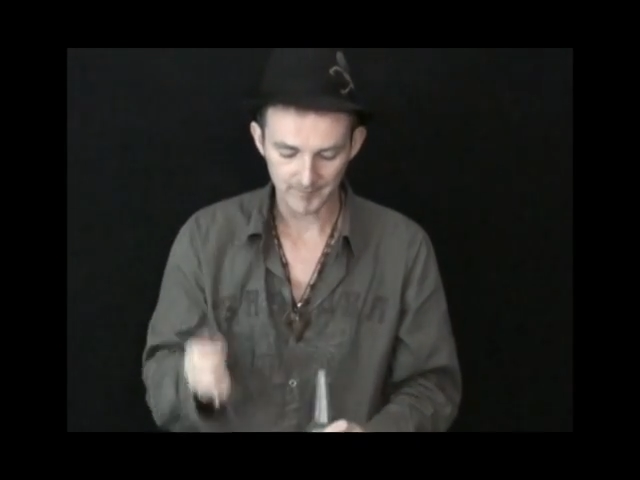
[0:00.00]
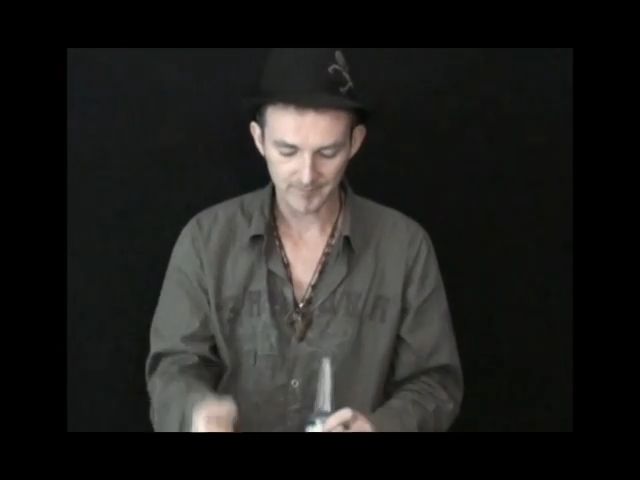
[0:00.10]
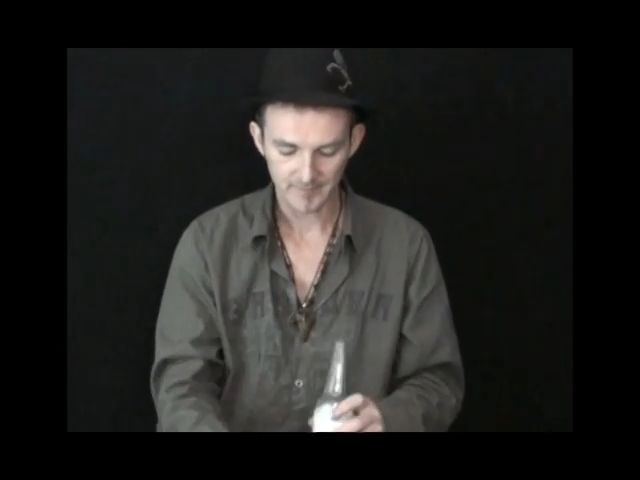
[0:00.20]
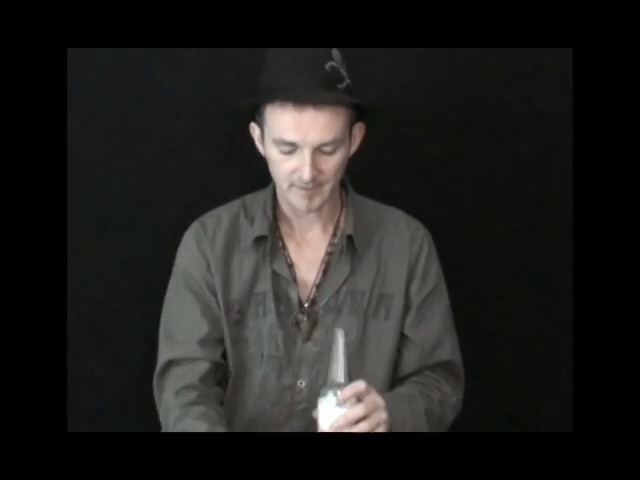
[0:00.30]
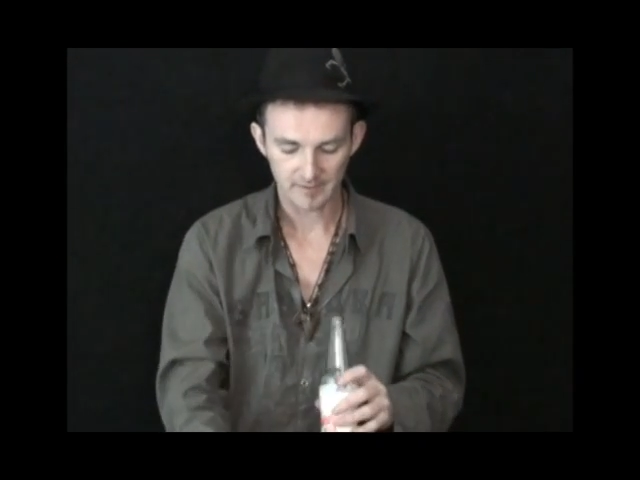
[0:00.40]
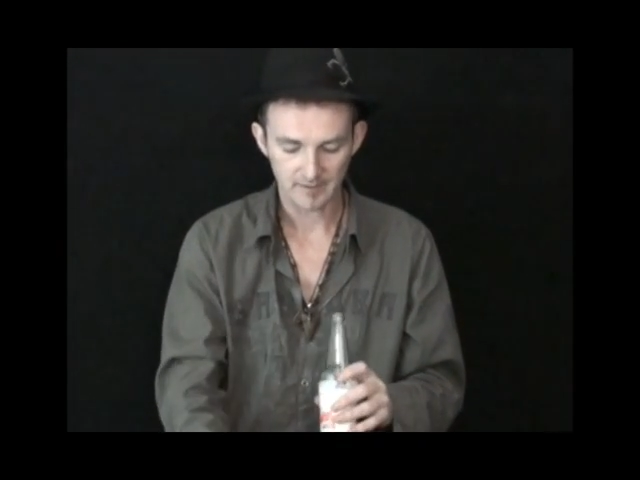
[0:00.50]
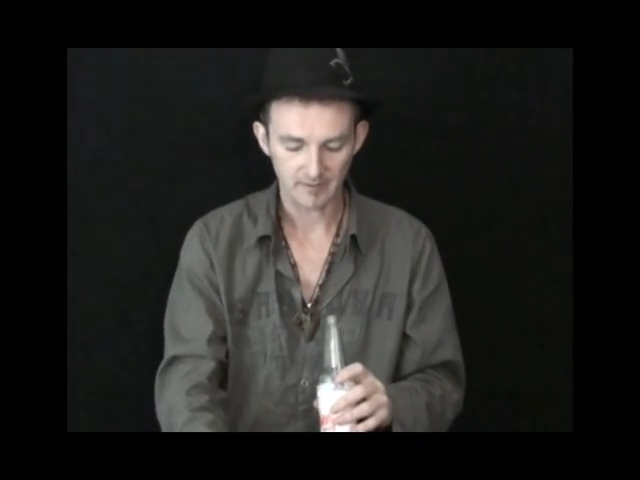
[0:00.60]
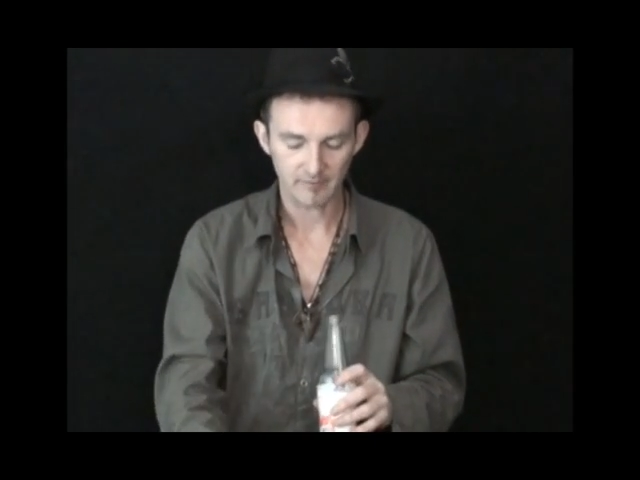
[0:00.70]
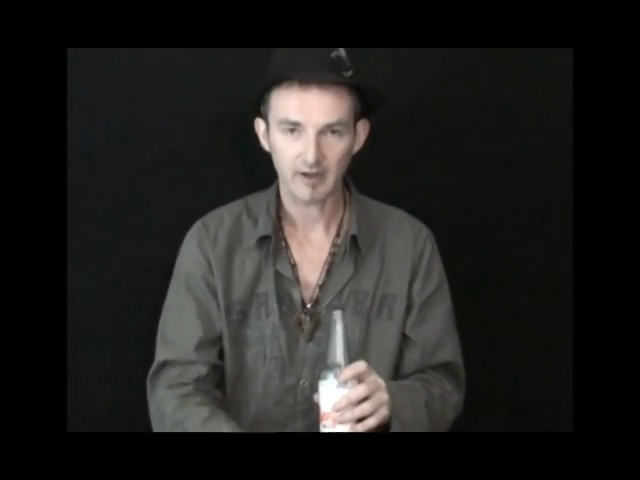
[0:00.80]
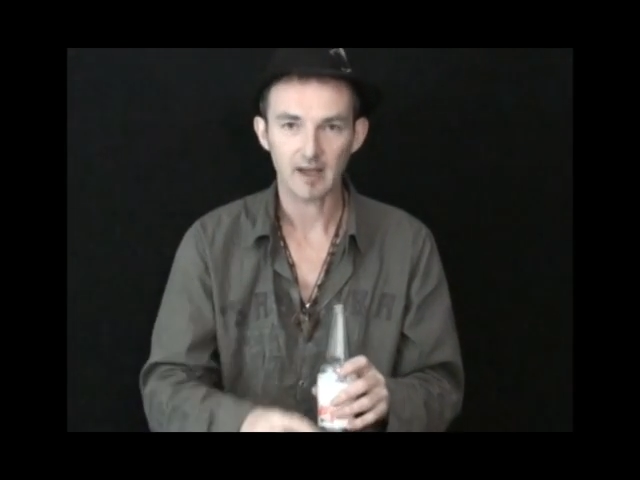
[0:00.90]

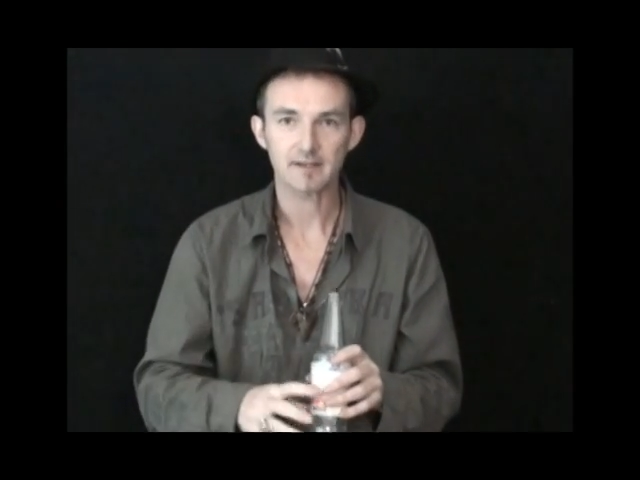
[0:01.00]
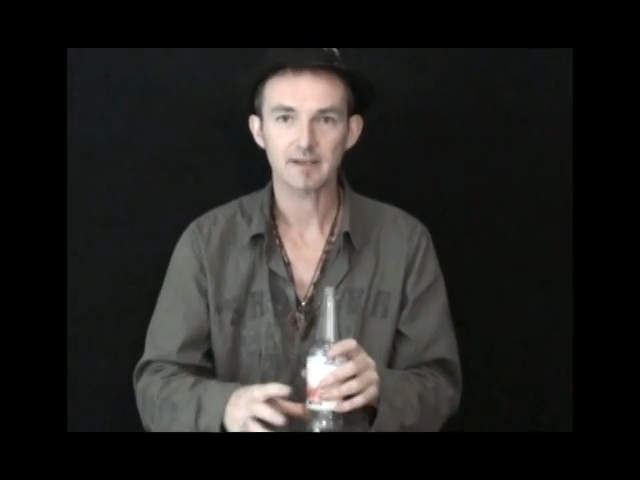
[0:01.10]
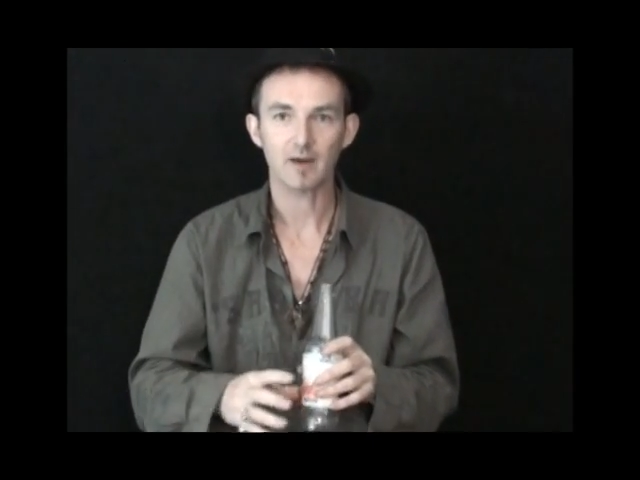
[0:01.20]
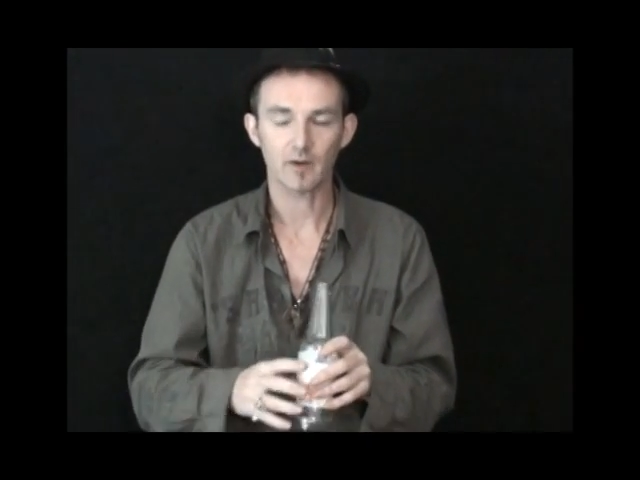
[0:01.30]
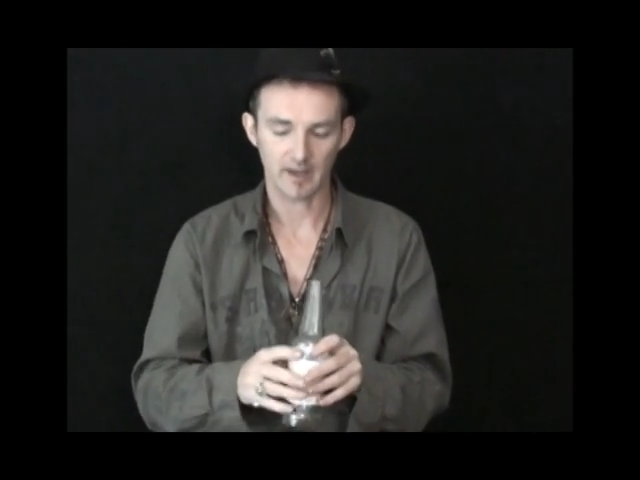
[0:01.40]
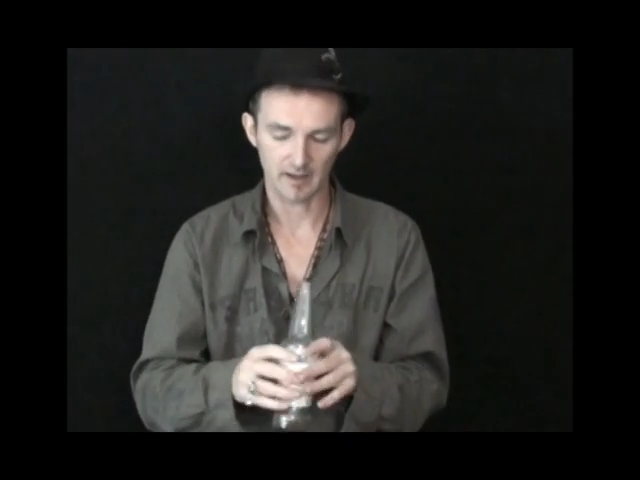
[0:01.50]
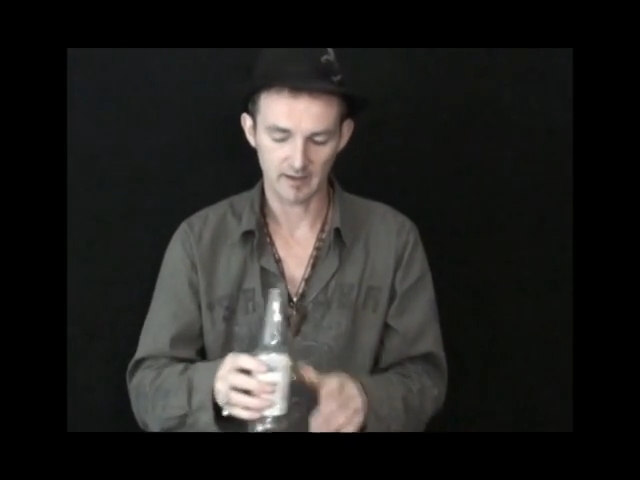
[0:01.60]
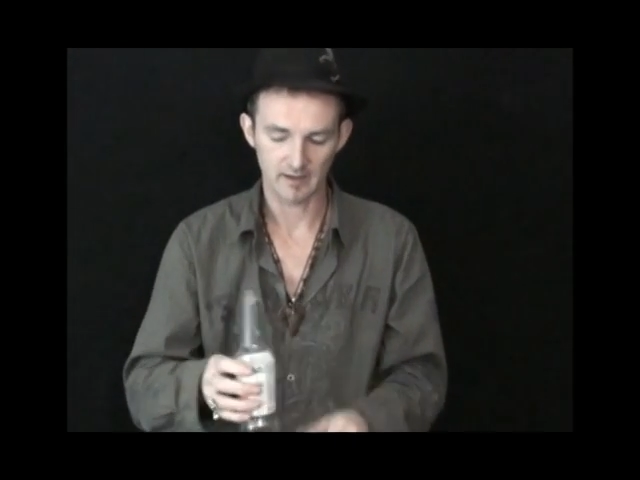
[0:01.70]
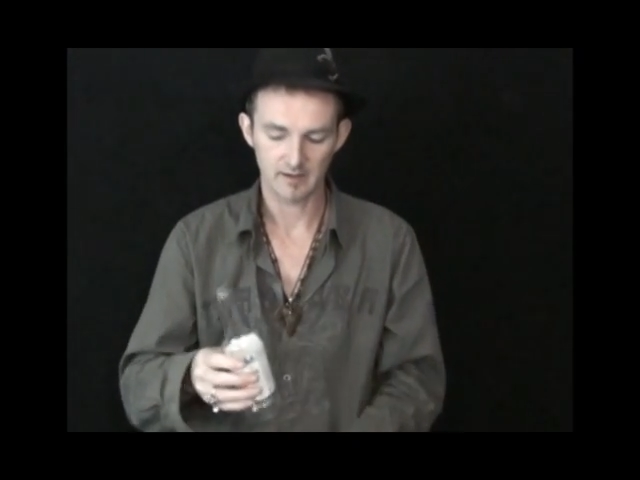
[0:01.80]
until it flattens out again.